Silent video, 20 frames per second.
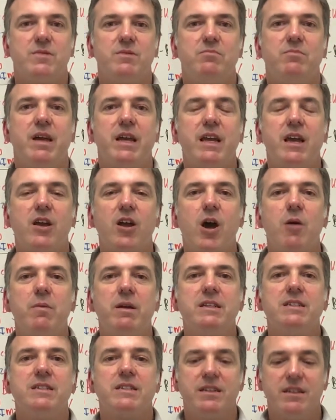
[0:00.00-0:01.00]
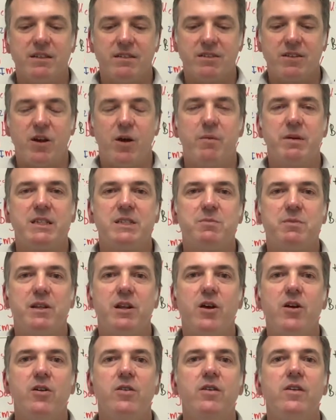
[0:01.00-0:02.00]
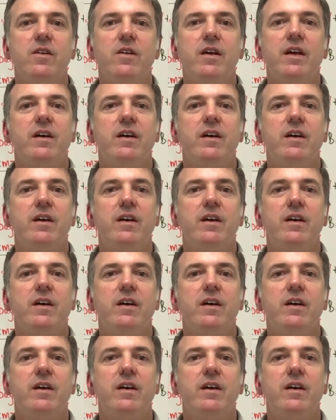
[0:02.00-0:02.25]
Make a comment in the comments below,